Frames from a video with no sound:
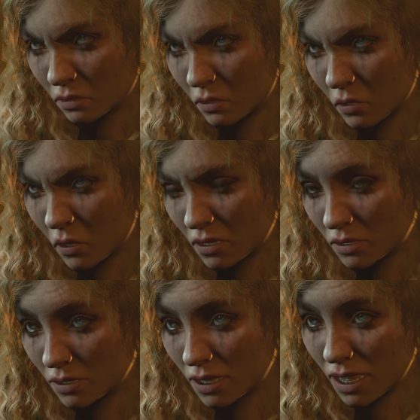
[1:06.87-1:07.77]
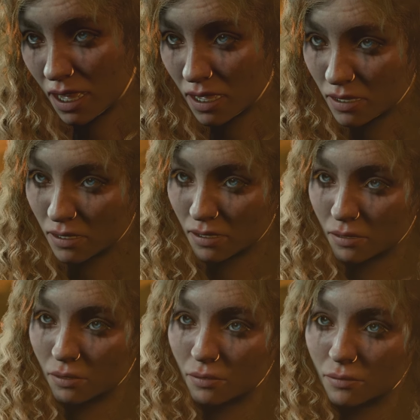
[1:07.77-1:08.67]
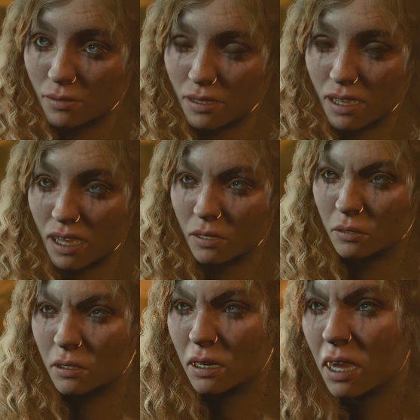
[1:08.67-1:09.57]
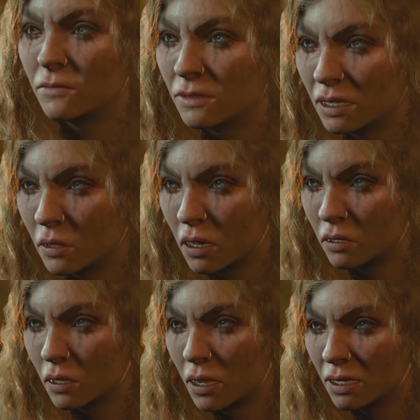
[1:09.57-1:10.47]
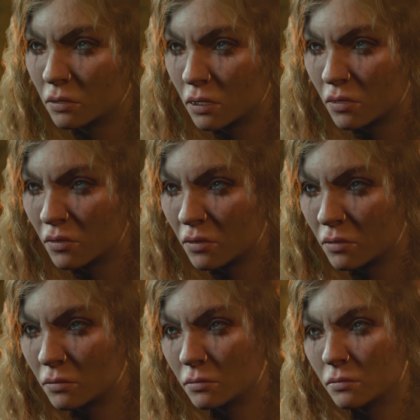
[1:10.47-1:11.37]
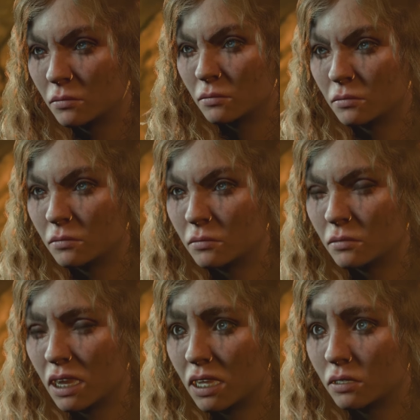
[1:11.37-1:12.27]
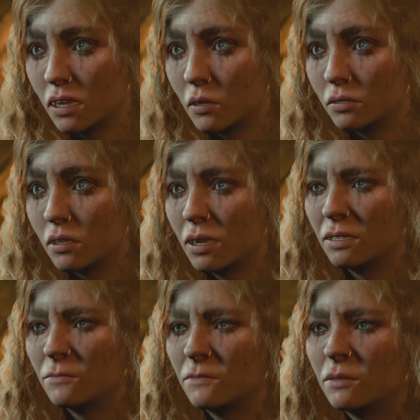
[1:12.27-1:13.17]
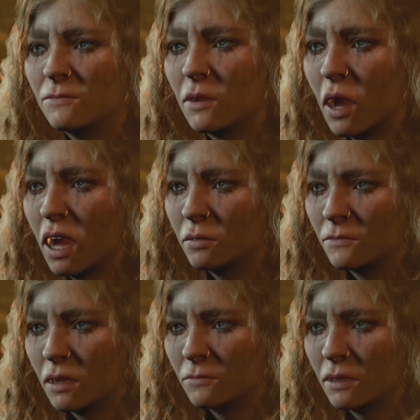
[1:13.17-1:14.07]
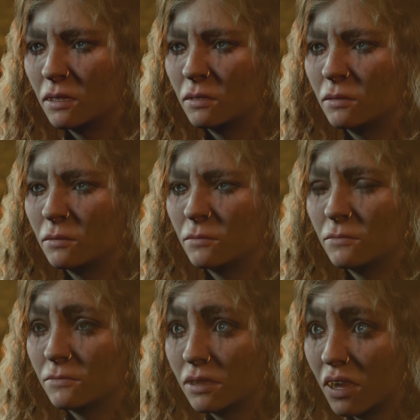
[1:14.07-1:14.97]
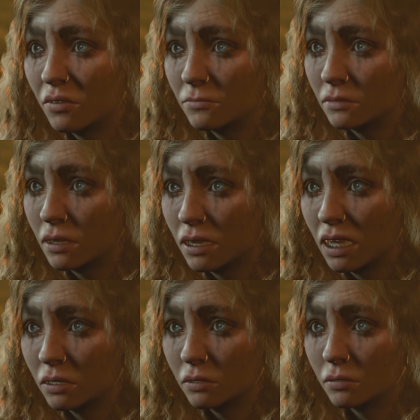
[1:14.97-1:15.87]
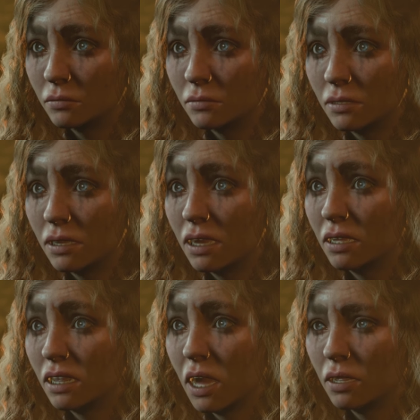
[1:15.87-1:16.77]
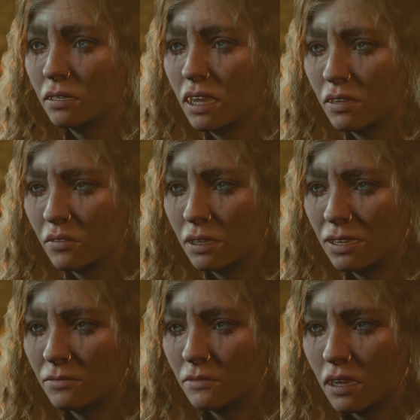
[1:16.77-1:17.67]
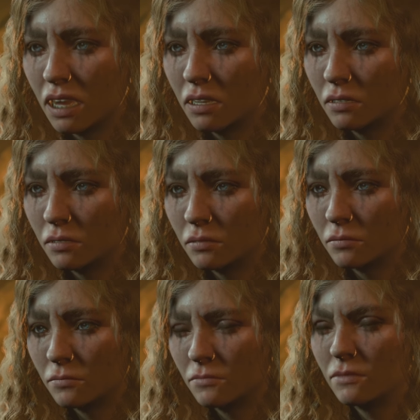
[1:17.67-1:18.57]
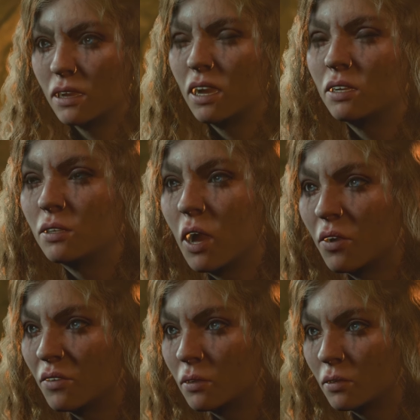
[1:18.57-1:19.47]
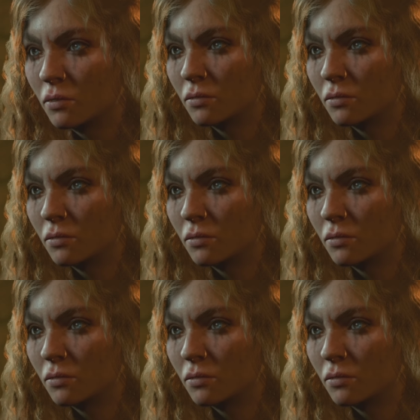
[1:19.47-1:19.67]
You want thanks? A slap is all you deserve. Ethel was going to bring my husband back. Back from the dead. And now I'll never see him again. Because of you!